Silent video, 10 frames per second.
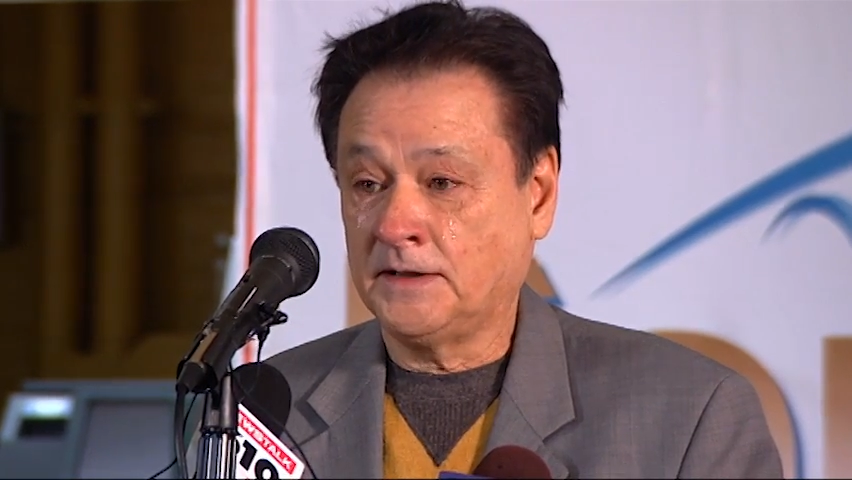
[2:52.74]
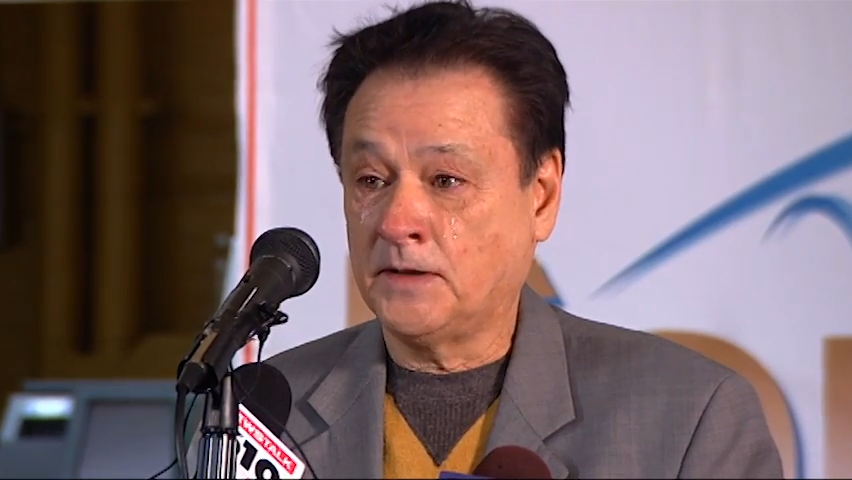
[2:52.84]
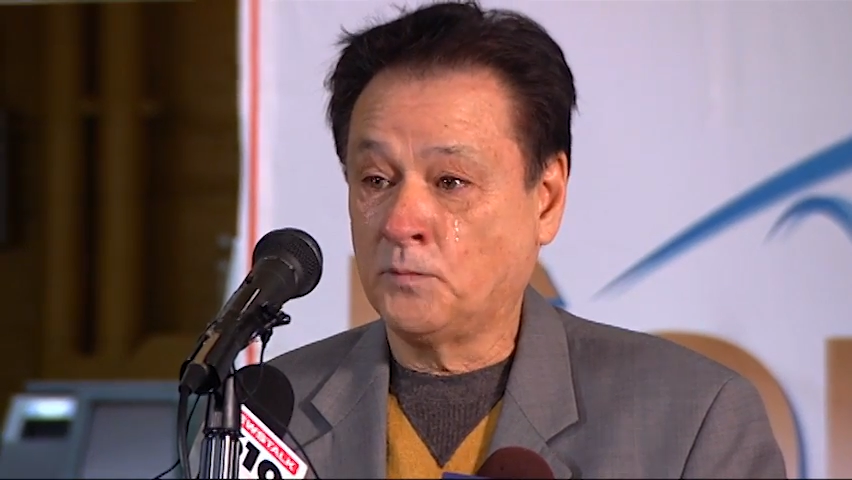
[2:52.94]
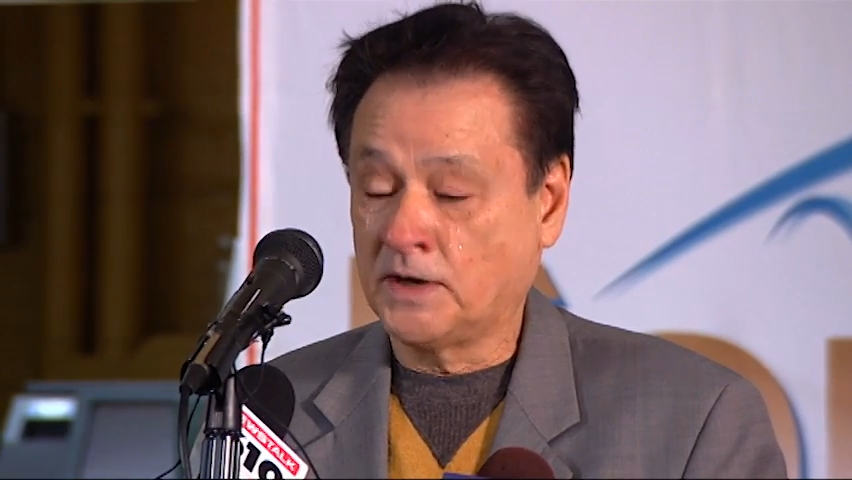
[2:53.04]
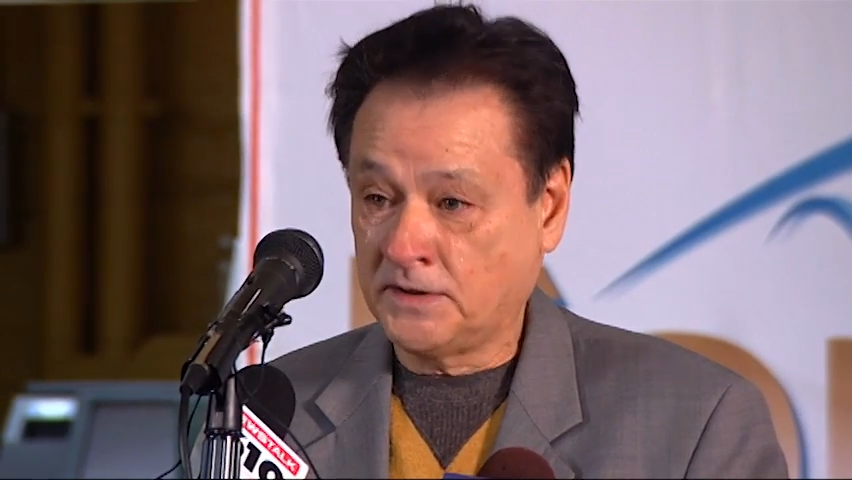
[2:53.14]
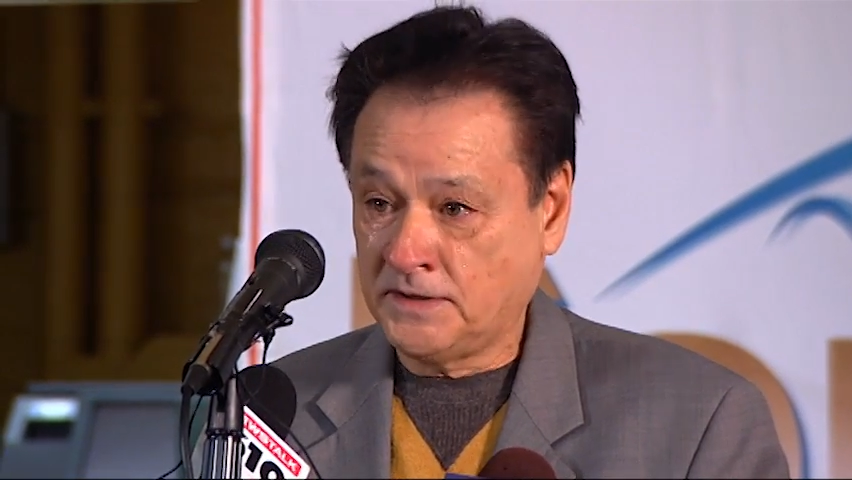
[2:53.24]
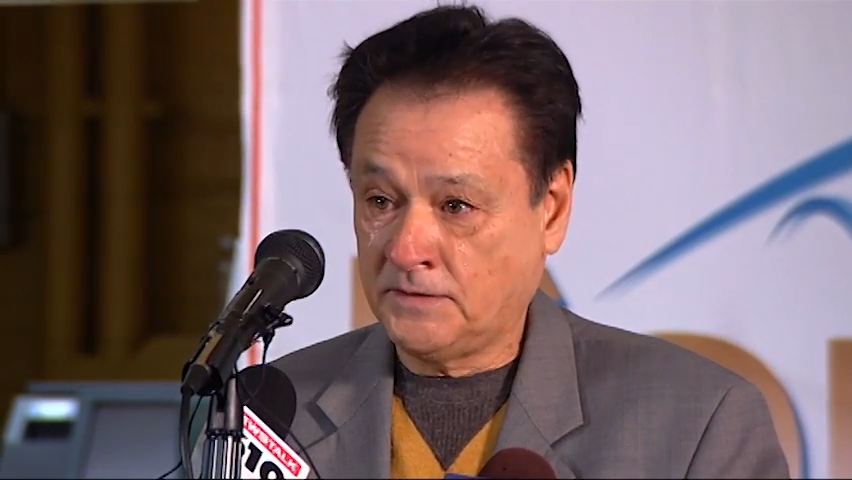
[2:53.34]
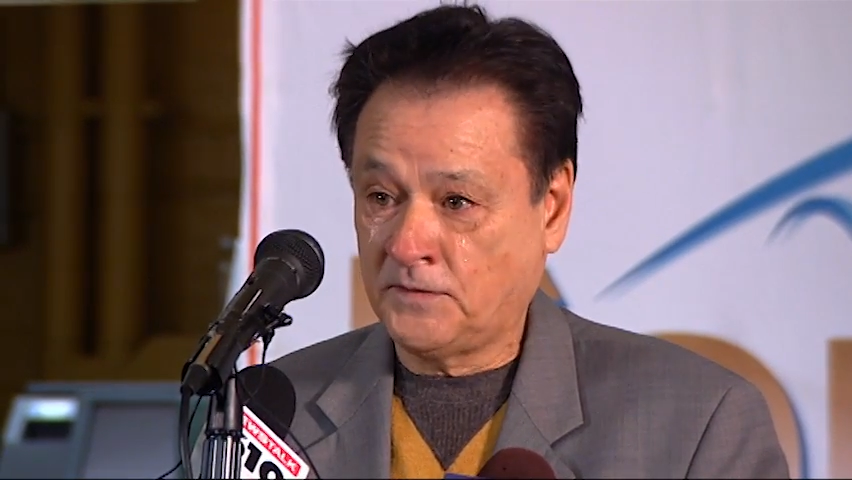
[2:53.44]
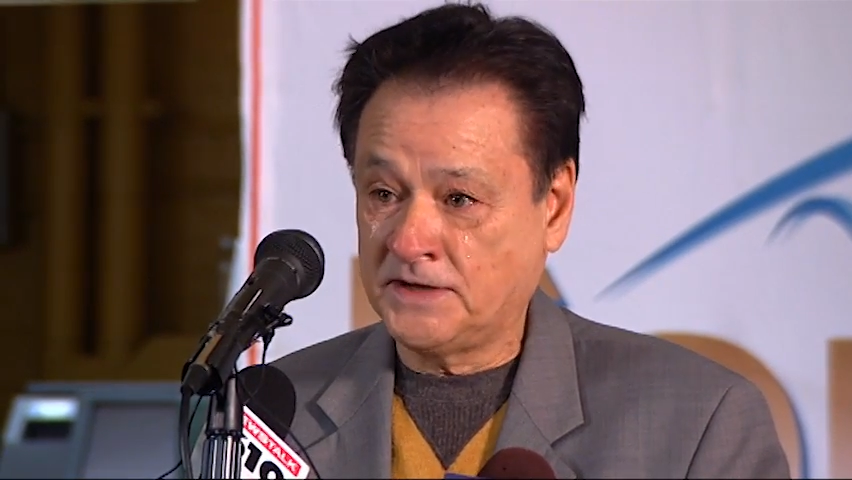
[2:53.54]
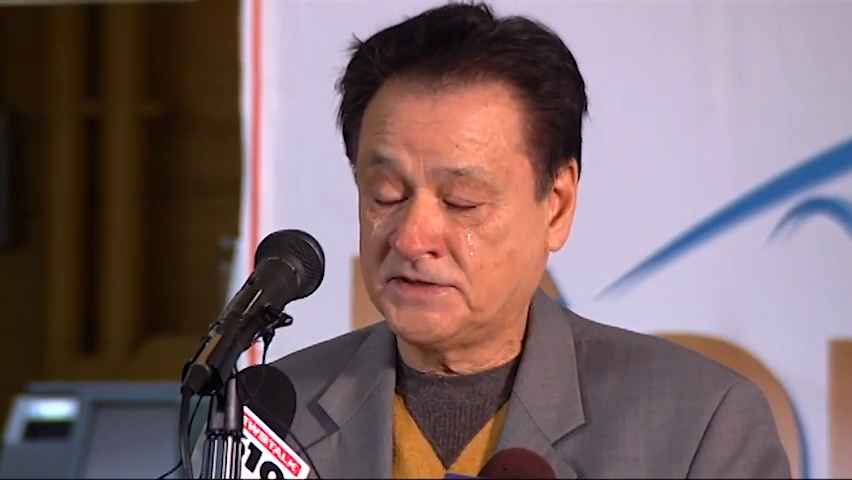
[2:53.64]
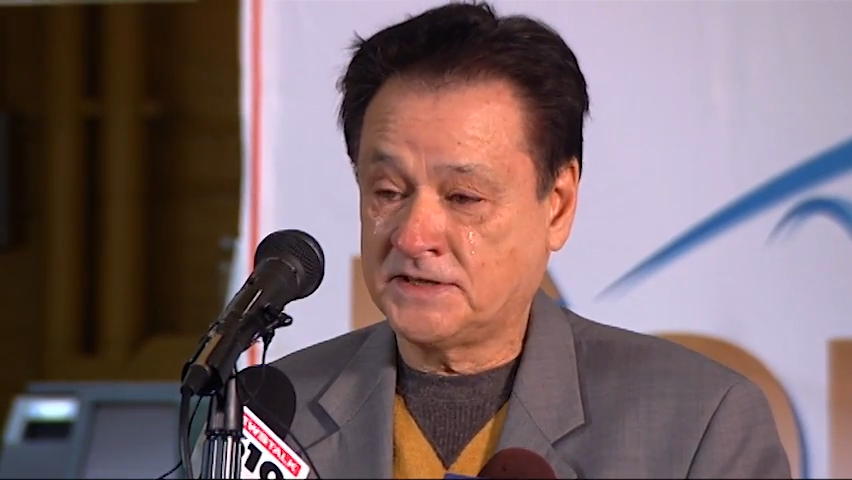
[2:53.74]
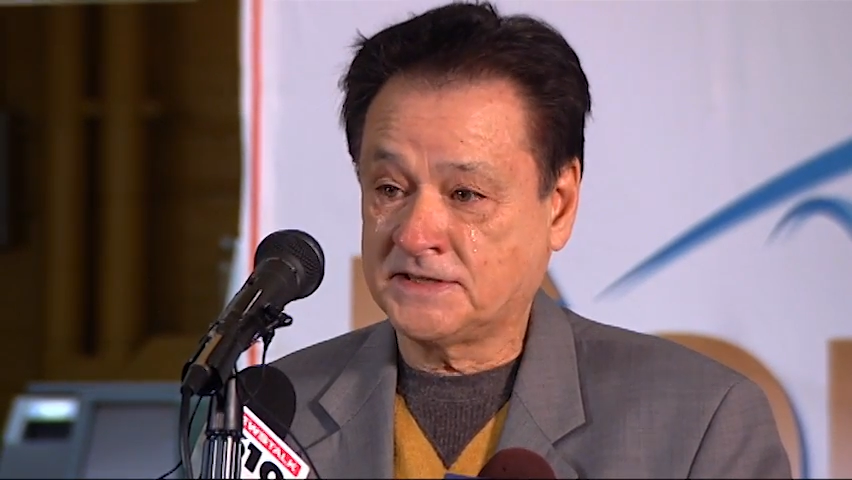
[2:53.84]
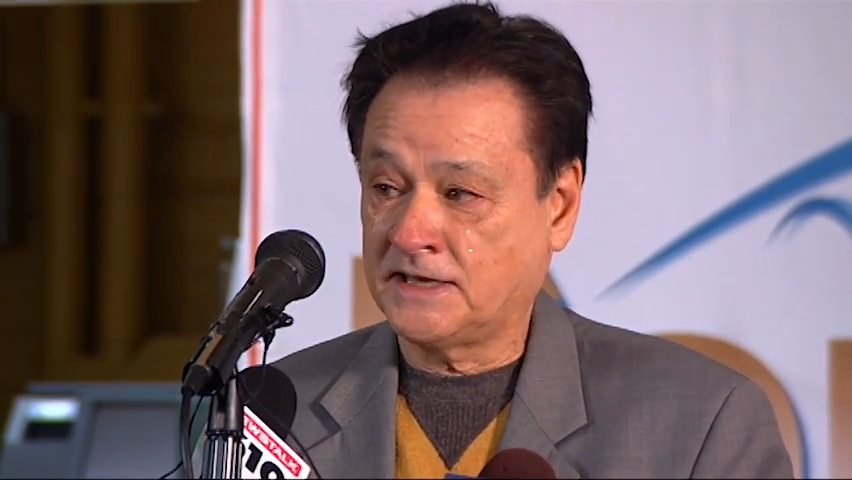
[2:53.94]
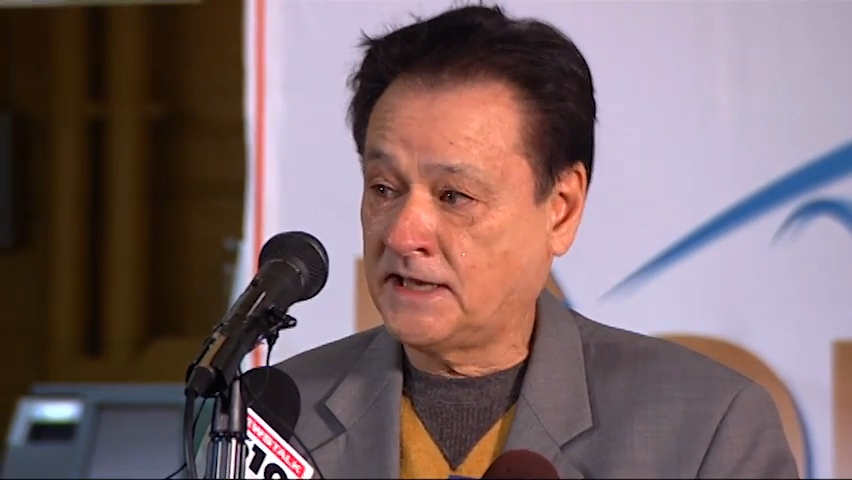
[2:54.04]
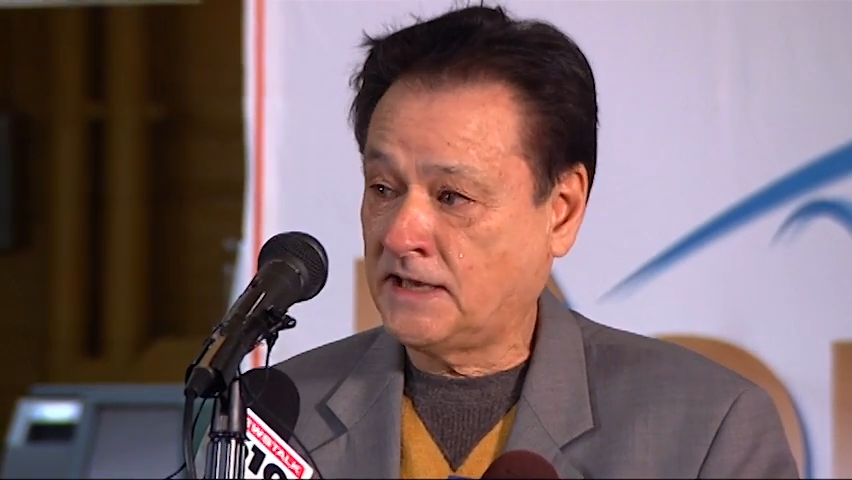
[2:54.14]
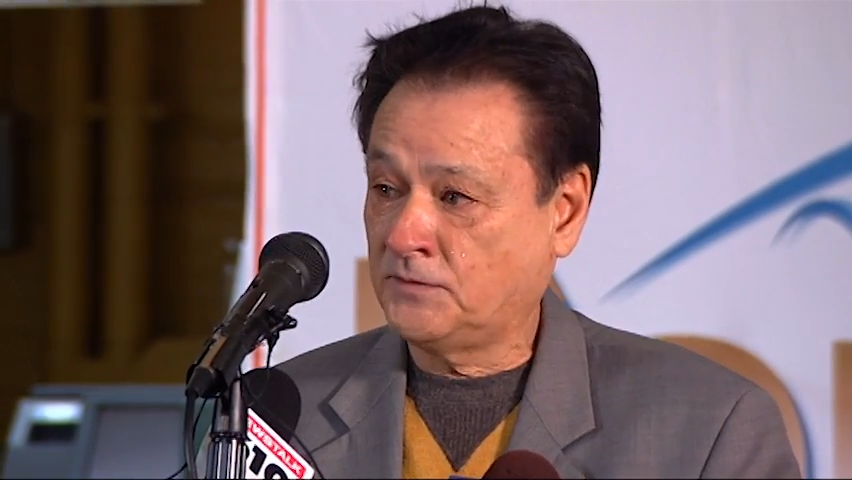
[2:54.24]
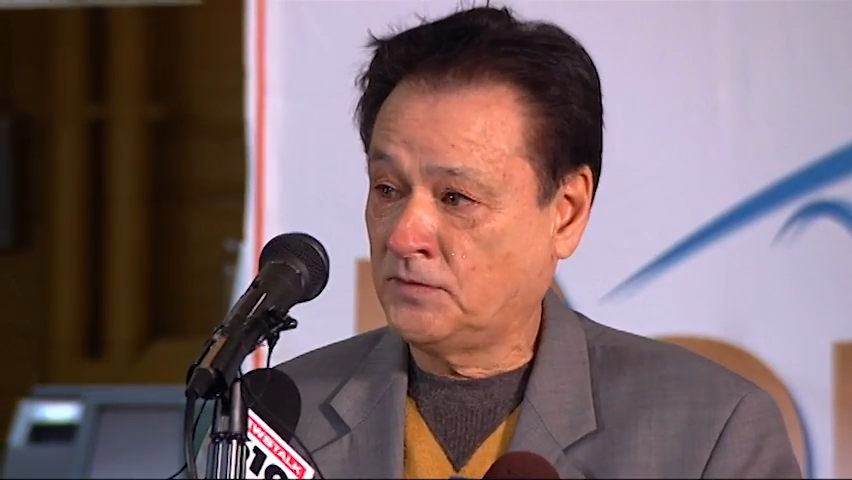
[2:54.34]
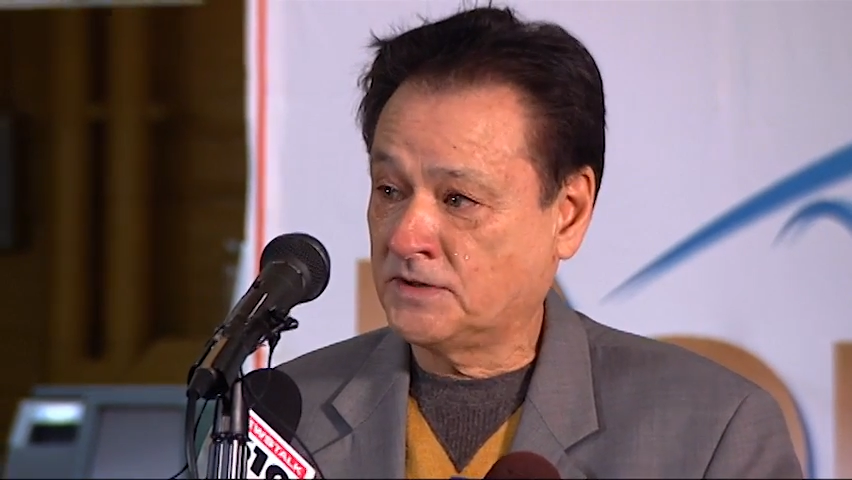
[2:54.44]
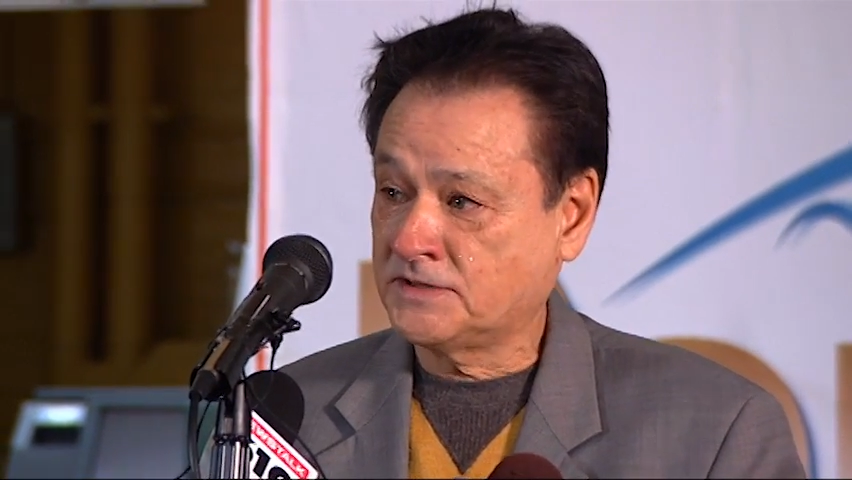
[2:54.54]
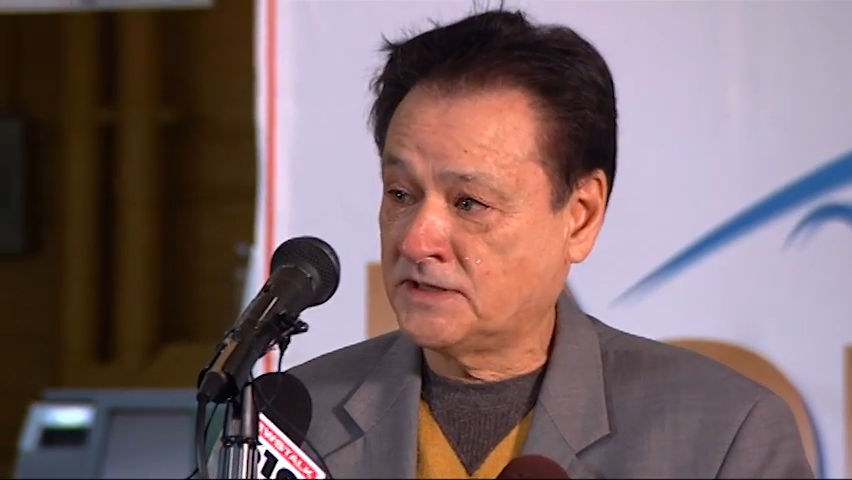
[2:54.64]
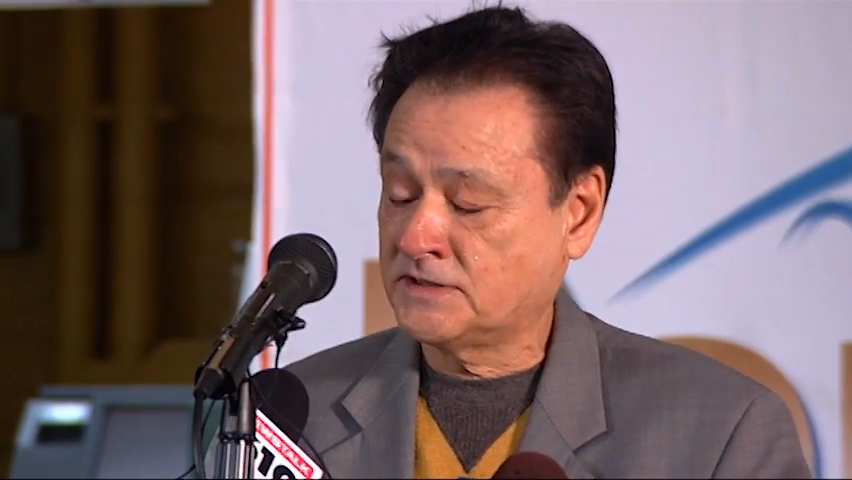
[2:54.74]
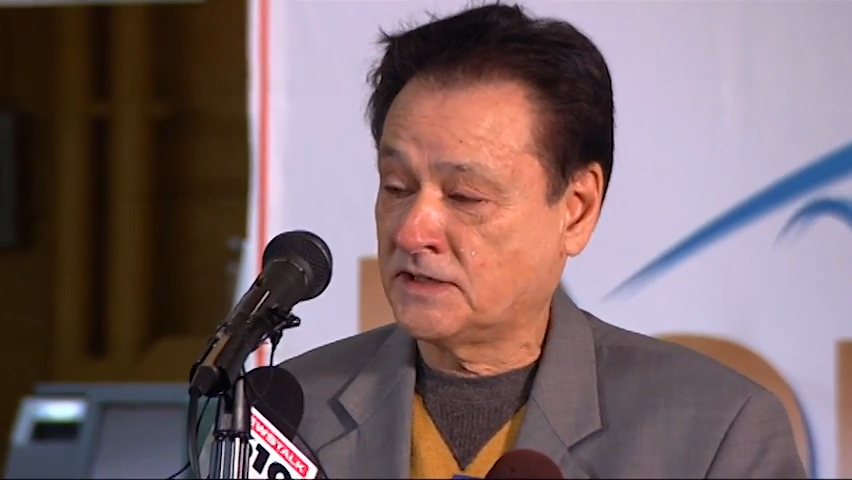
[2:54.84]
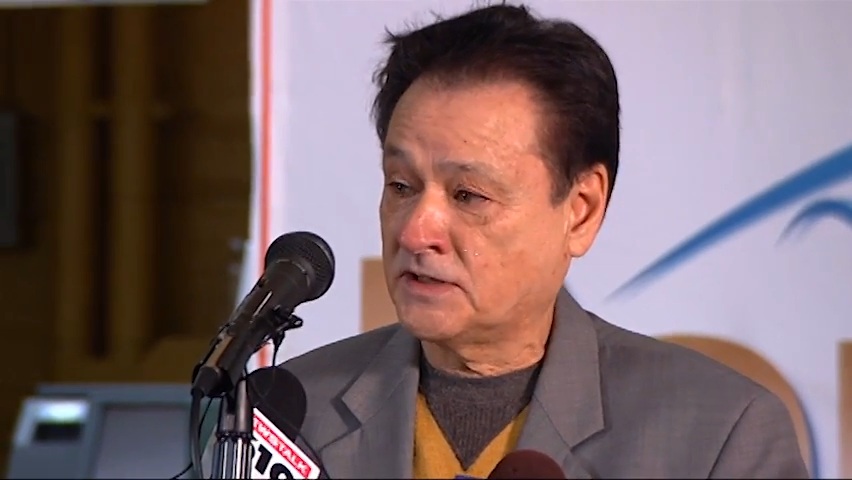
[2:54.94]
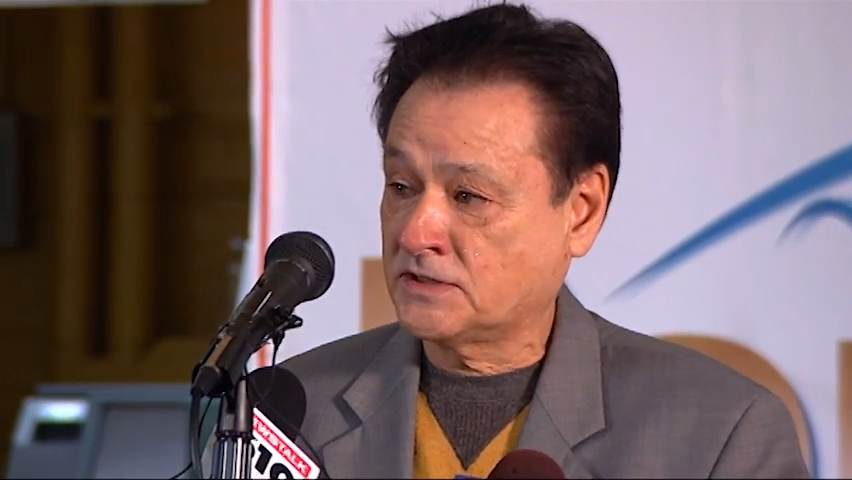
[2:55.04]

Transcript: And one of the advices they gave to us is that